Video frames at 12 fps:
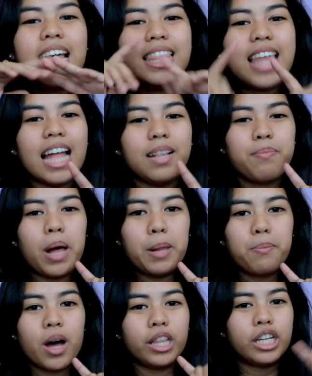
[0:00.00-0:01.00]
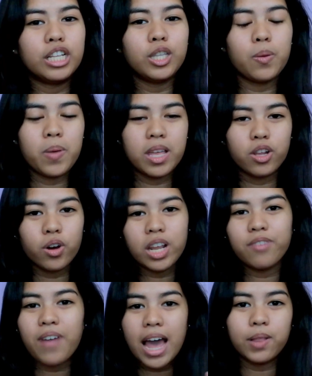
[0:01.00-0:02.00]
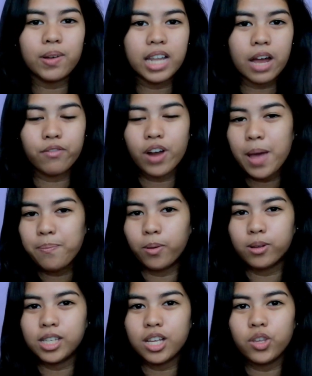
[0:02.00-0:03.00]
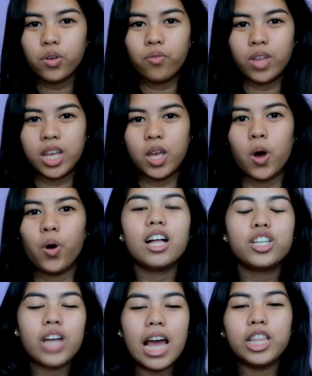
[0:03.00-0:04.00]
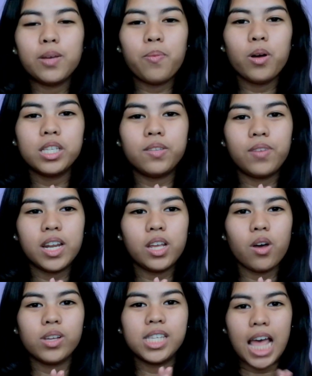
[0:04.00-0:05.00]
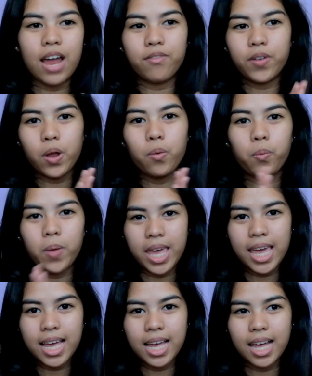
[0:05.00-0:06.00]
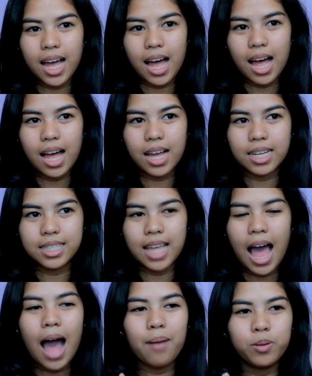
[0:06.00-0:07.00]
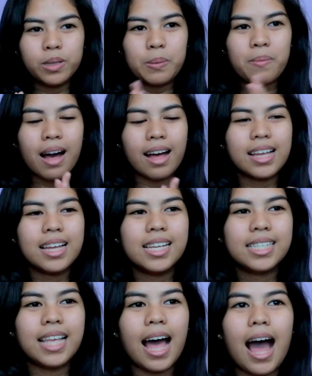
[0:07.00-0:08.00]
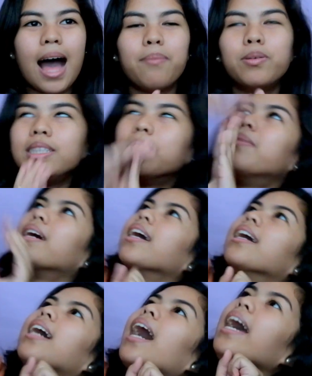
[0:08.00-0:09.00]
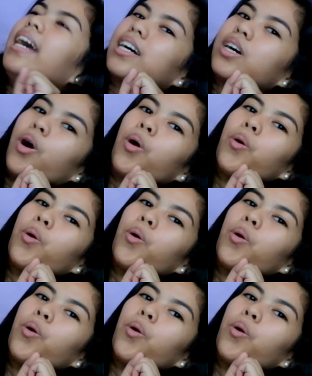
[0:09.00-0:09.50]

that bell button to be notified whenever I post a new video. I'll try to post videos every week. Sa abot na makakaya